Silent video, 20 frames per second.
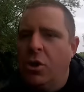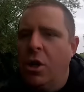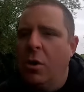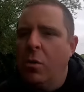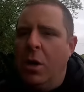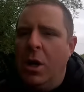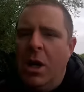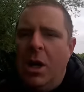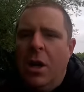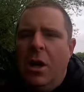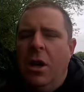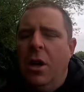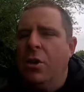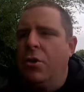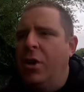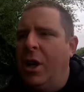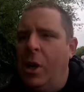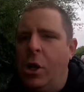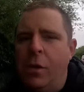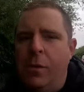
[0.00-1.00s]
So uh,
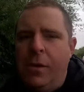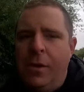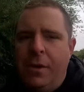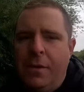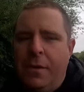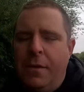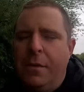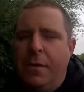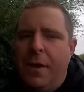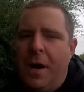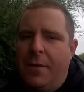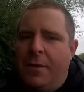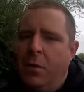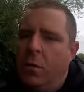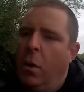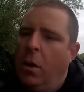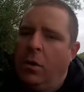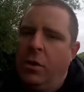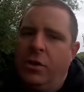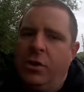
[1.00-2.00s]
try and cover everything for
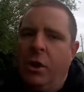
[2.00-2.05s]
everyone.